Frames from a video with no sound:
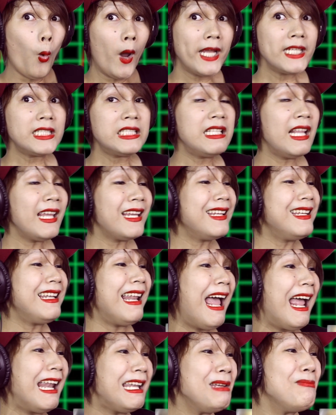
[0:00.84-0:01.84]
It's like
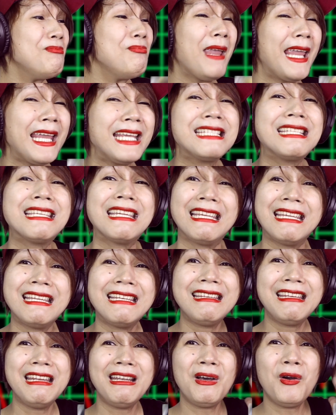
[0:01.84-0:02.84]
an
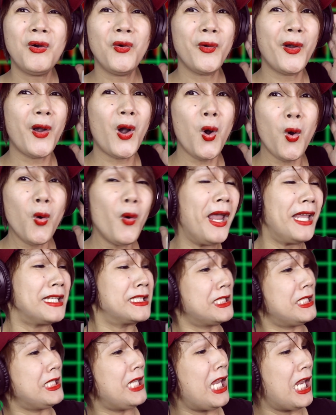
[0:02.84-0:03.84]
animated, you know,
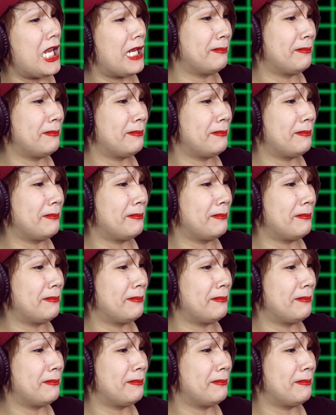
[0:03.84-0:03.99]
OST.